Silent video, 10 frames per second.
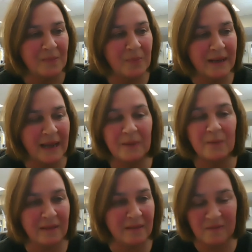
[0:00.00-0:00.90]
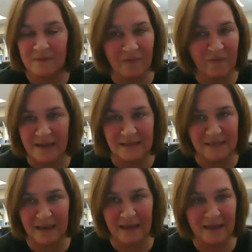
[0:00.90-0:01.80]
But anyway, that's
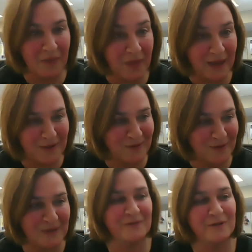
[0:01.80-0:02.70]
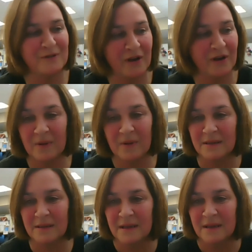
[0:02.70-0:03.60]
fascinating, and thank you so much for sharing it with
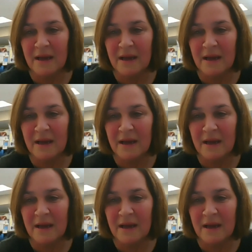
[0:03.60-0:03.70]
us.